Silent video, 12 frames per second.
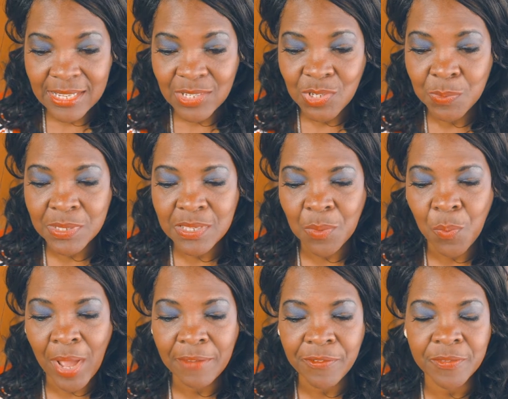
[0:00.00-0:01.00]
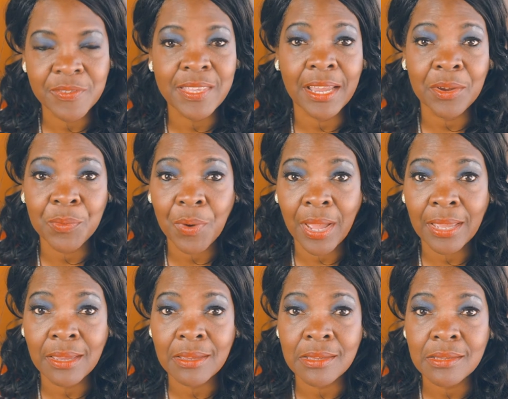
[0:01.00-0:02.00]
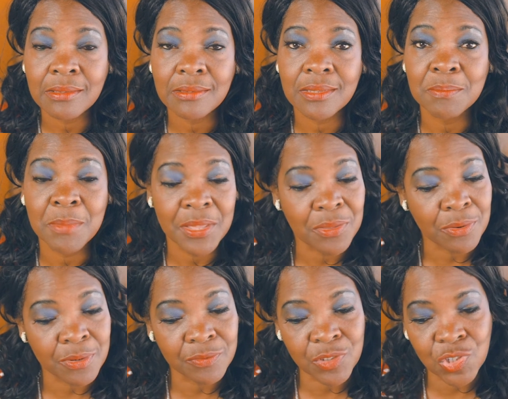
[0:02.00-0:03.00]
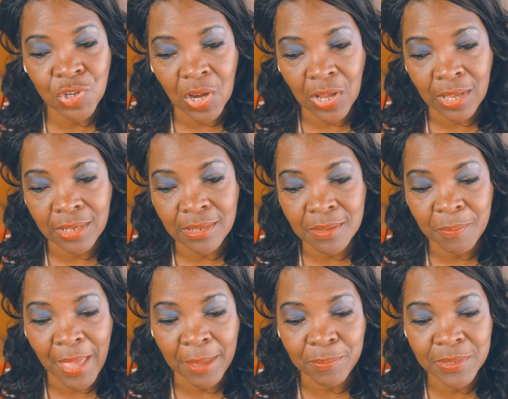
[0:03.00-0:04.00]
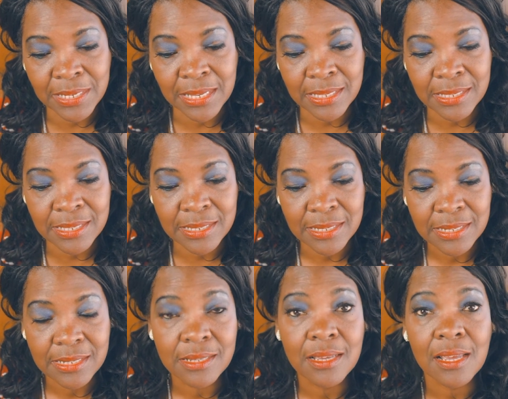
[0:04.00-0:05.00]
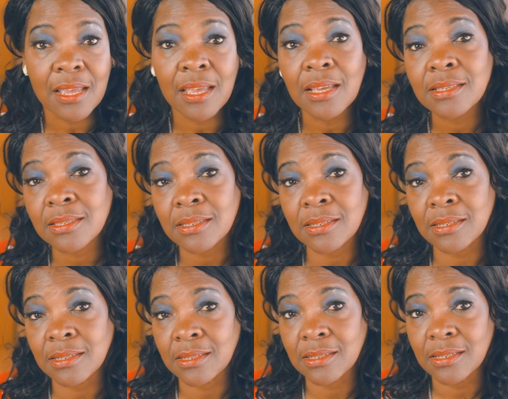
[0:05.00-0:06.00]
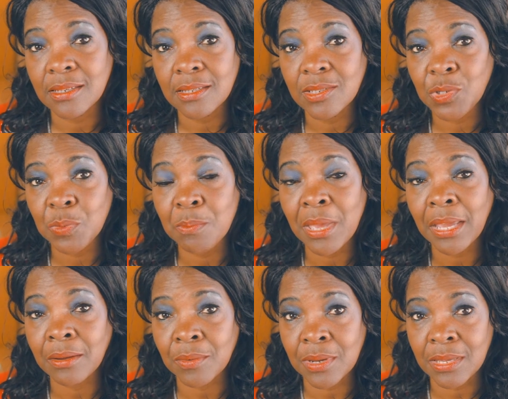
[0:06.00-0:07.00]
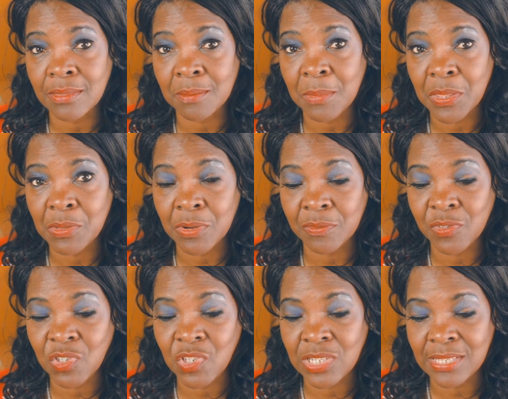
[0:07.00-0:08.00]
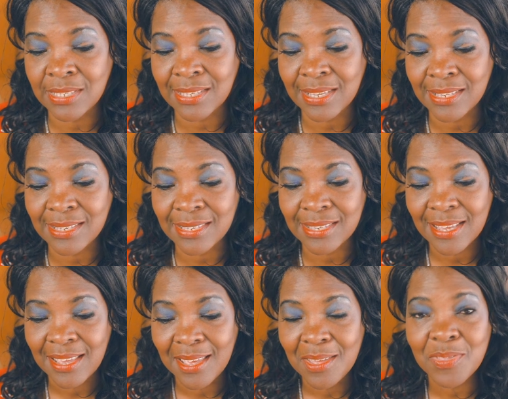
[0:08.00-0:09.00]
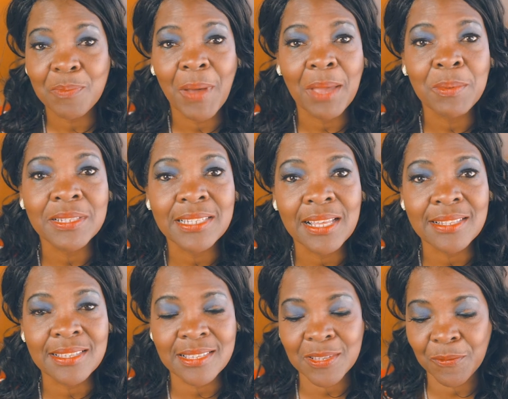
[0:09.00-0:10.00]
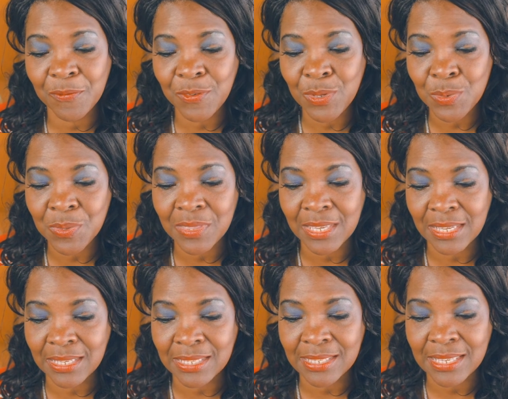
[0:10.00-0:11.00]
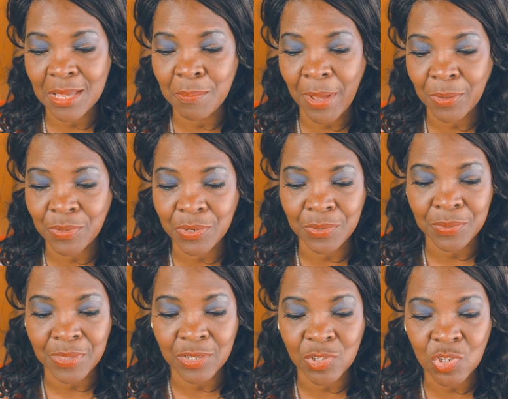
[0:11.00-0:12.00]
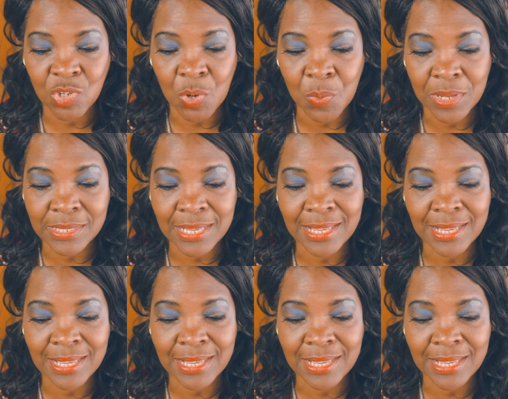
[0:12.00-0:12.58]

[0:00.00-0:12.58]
She was the wife of Zechariah, the mother of John the Baptist, cousin to Mary, the mother of Jesus. The Bible tells us a few things about her that show us